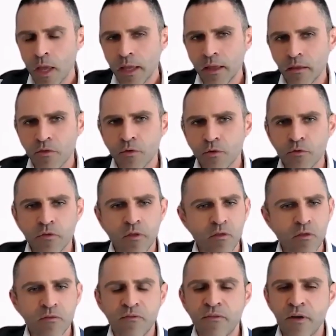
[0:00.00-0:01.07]
Is there's
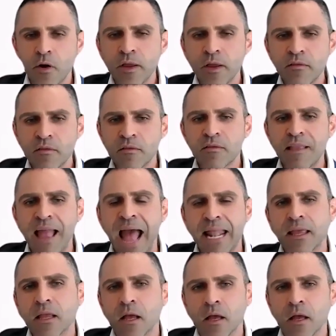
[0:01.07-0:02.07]
this very static